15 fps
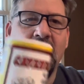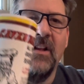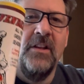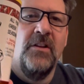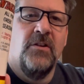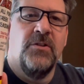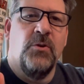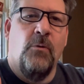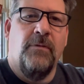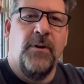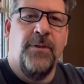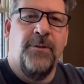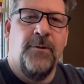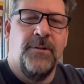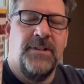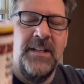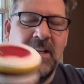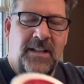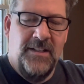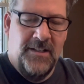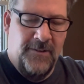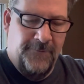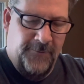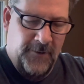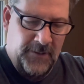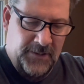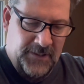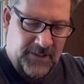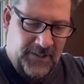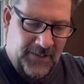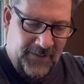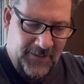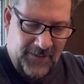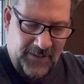there's over 13 different